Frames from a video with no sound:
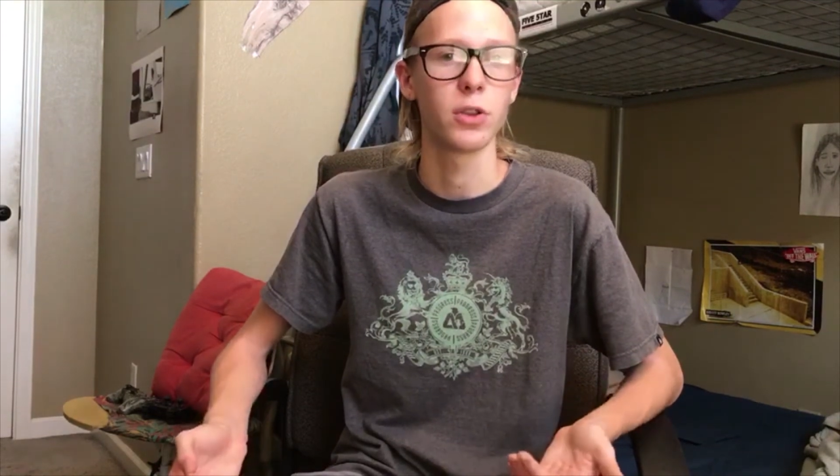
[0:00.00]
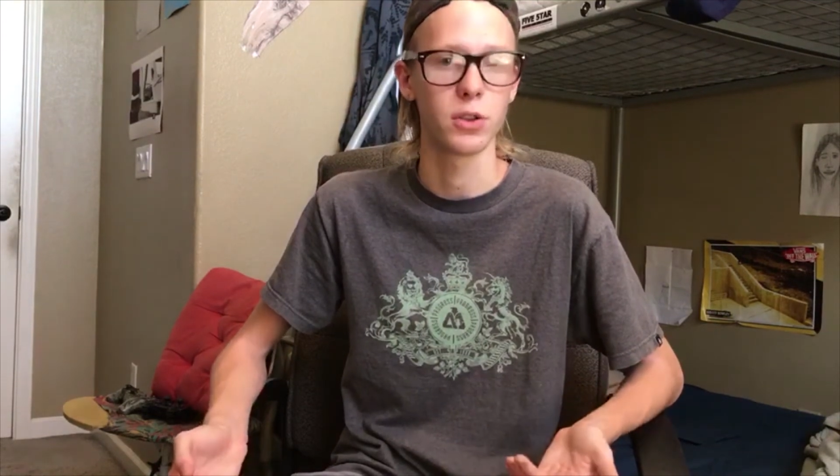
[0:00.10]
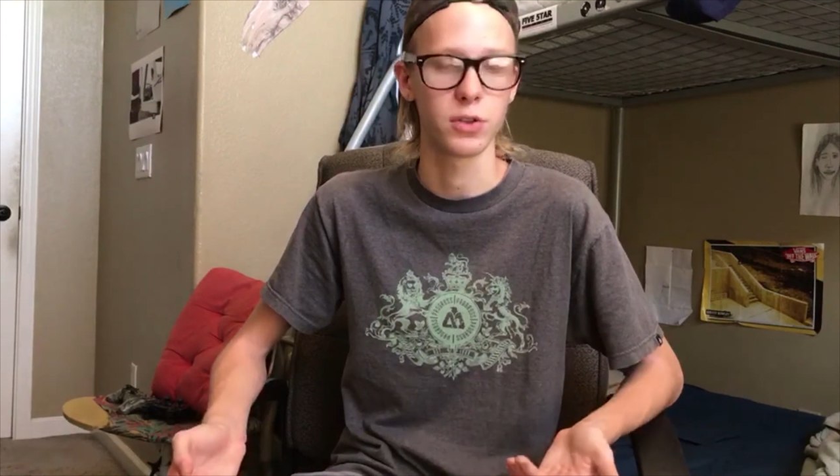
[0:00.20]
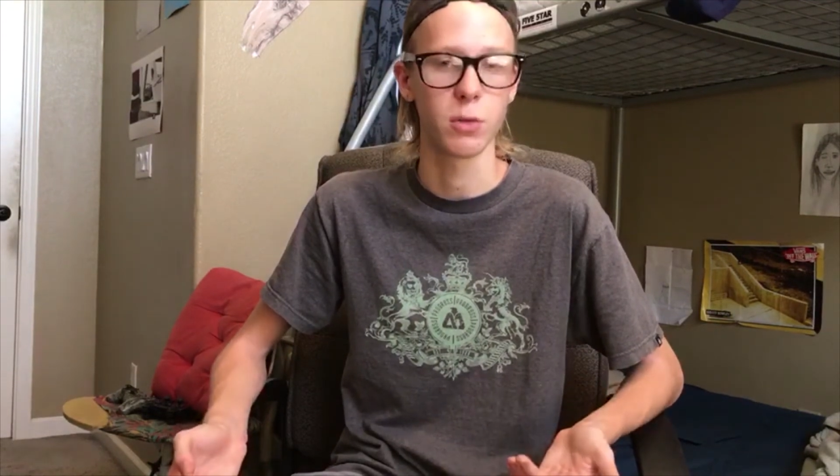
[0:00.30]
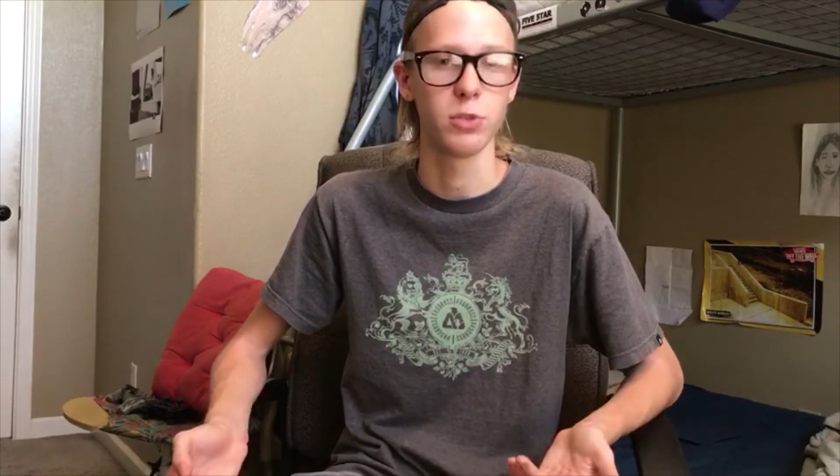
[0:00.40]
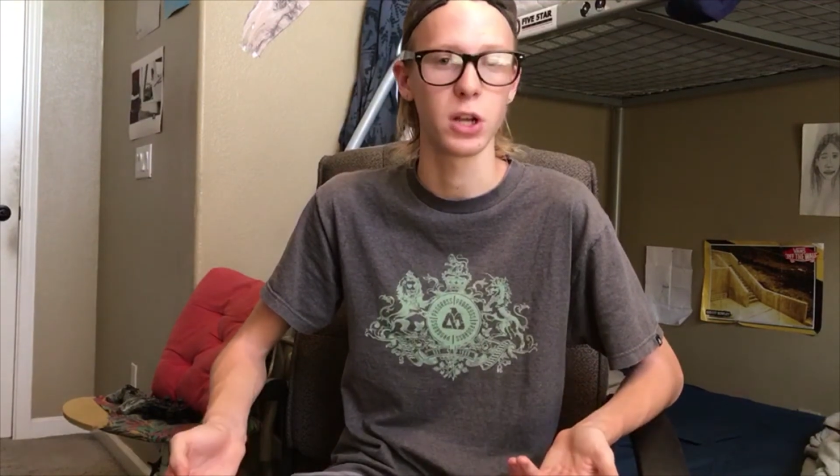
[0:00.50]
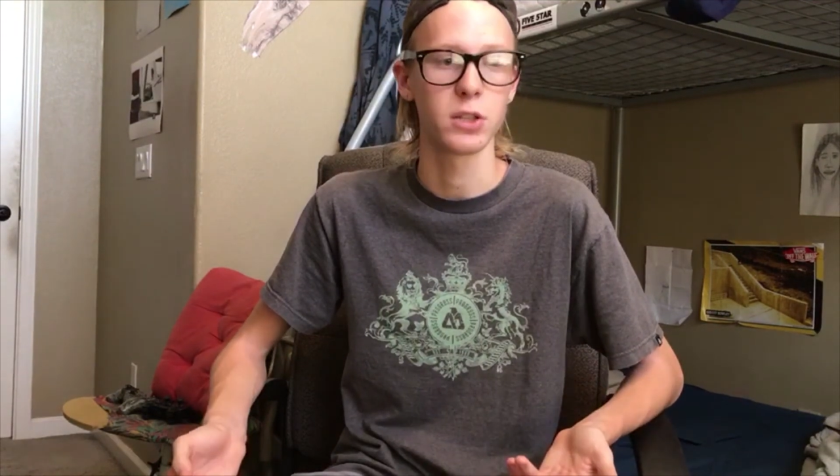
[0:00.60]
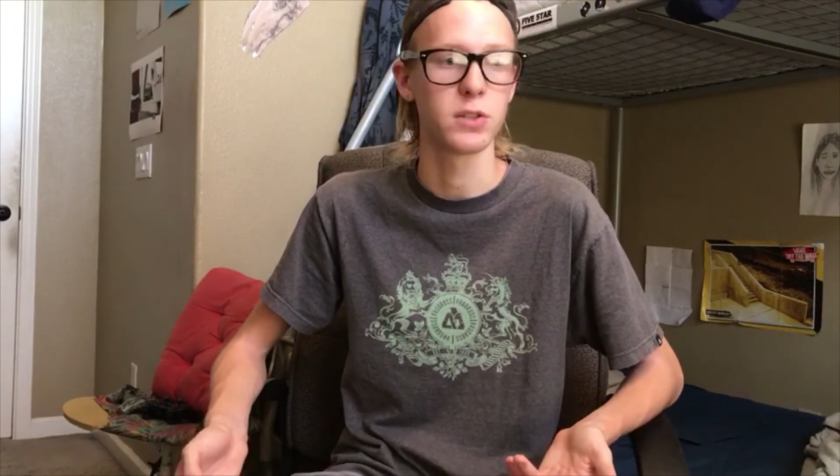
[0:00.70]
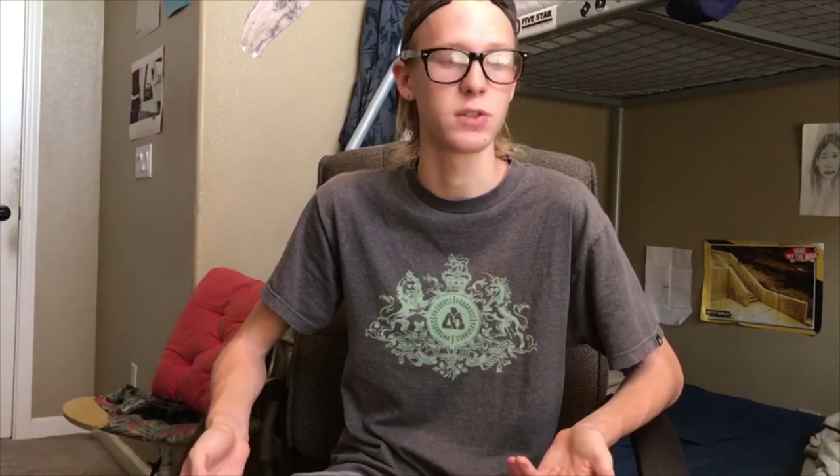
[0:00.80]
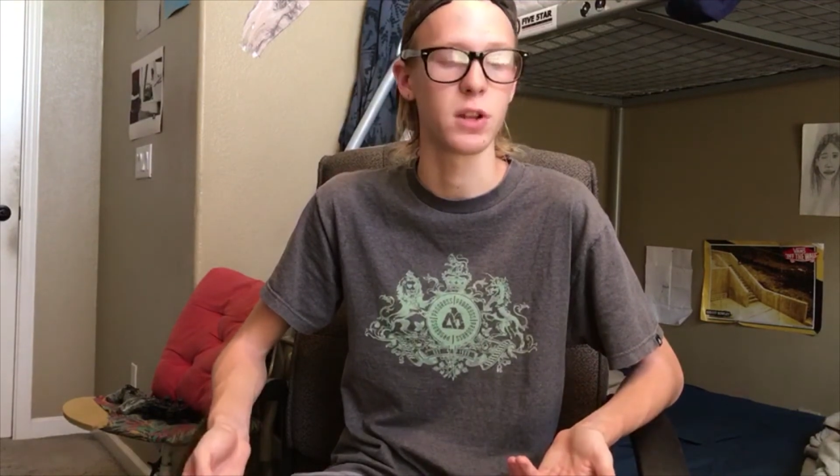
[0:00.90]
the subject
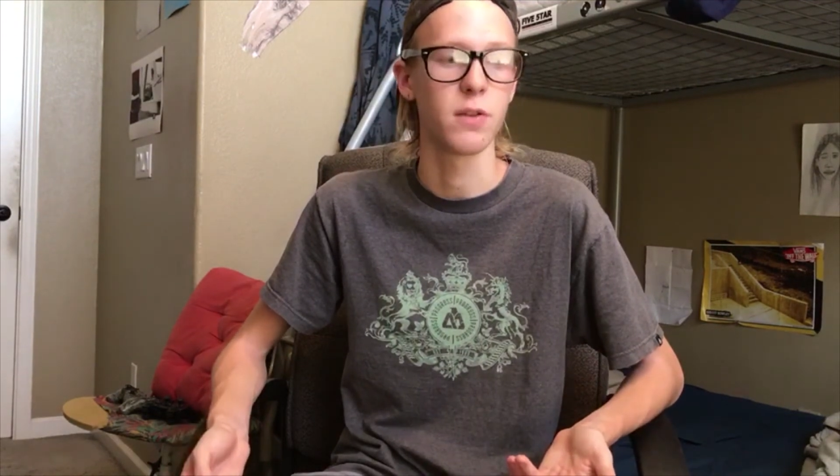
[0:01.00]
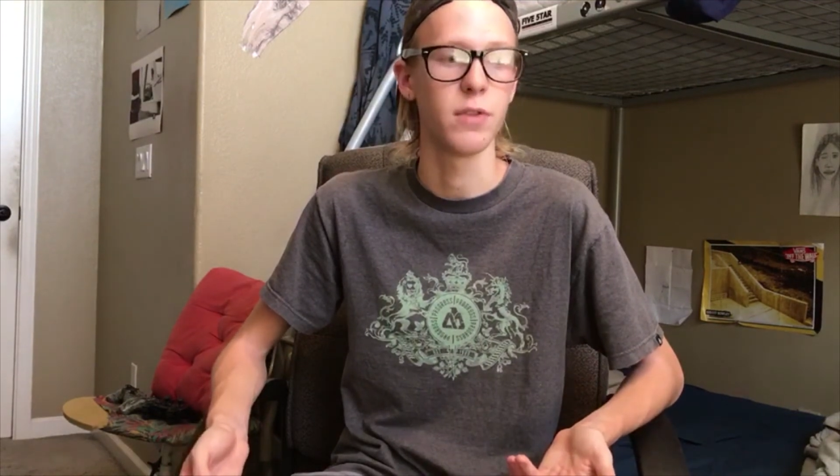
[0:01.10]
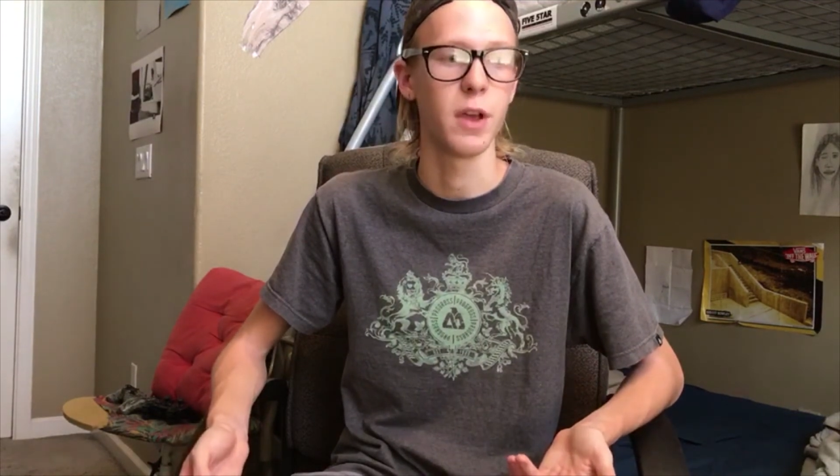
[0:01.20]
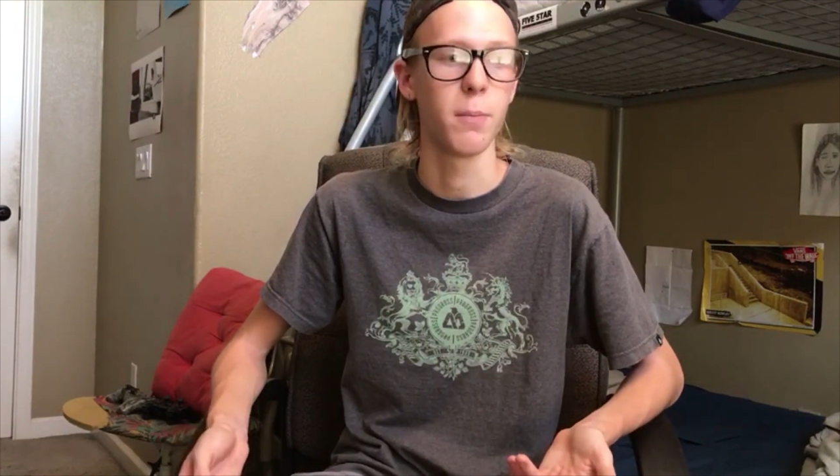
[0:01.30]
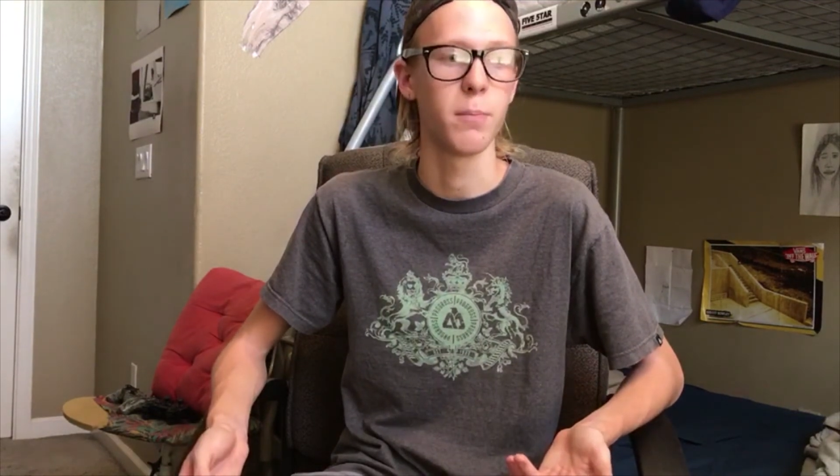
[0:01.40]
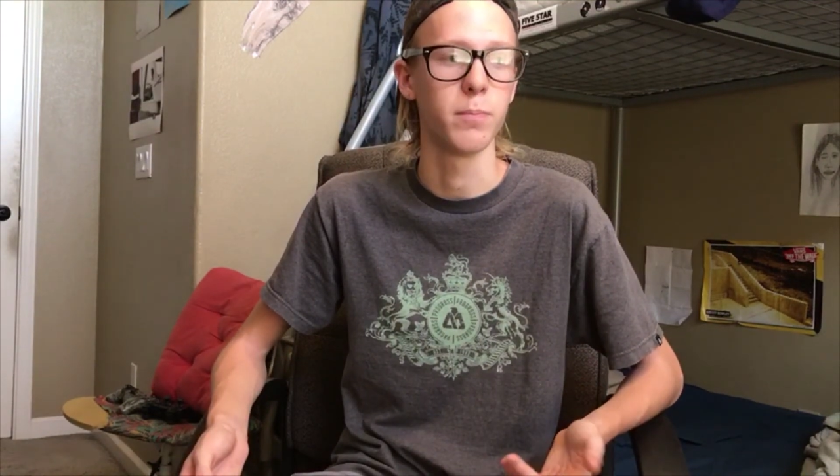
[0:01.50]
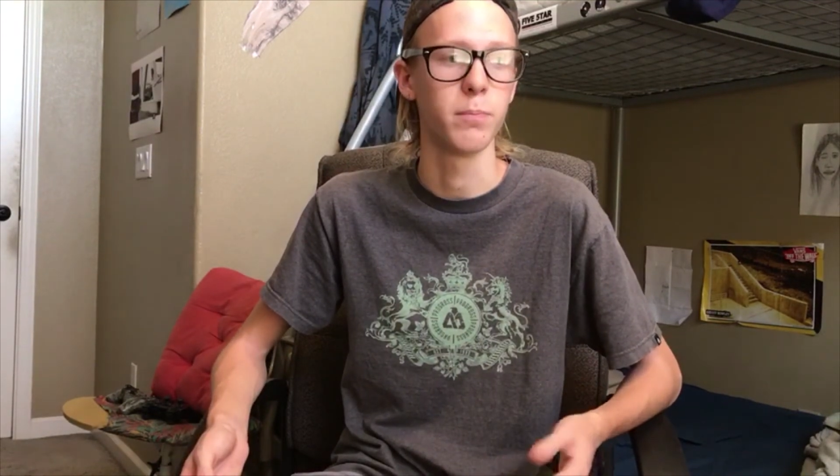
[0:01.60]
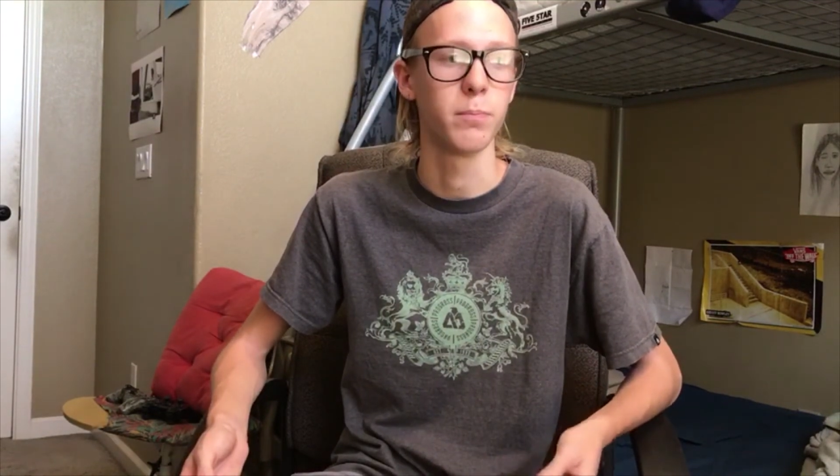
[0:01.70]
instead of them